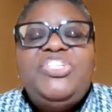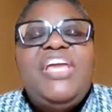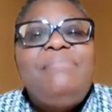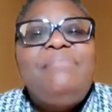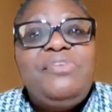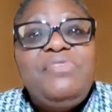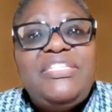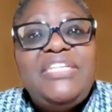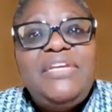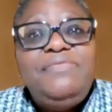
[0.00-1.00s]
She had
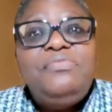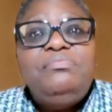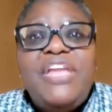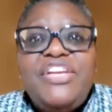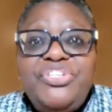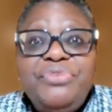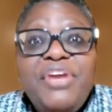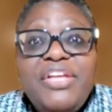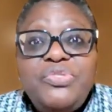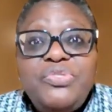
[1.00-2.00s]
migrated from
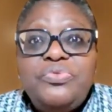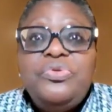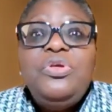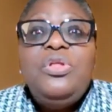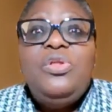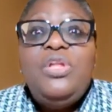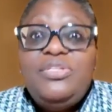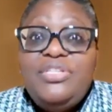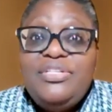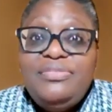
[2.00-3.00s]
Nigeria to
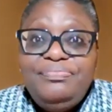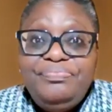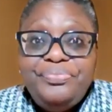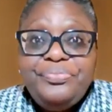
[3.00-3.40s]
London.